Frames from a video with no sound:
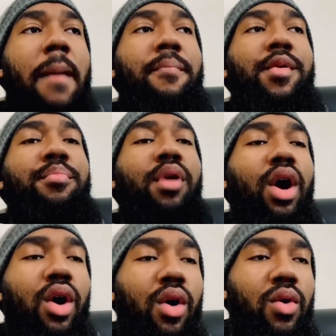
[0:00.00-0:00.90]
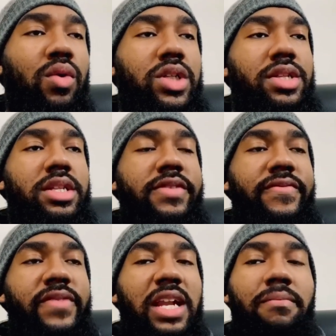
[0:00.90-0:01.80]
apropos to
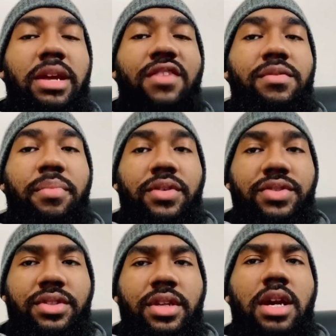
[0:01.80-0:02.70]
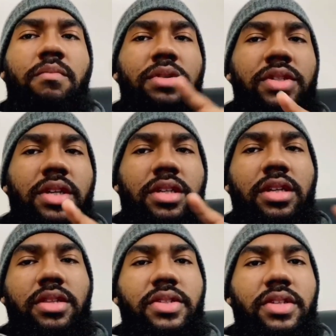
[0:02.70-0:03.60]
the development of a person,
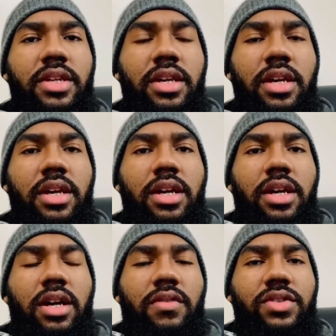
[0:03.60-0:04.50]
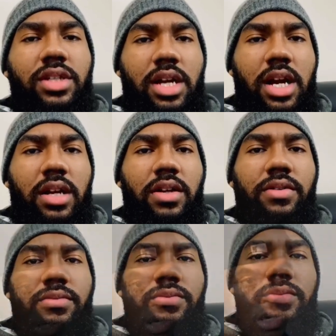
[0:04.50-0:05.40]
particularly in the city of
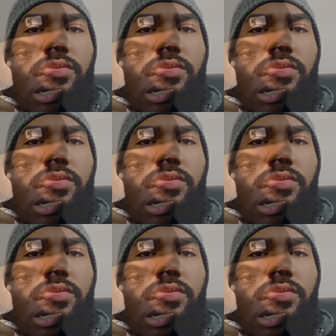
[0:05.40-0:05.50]
Chicago.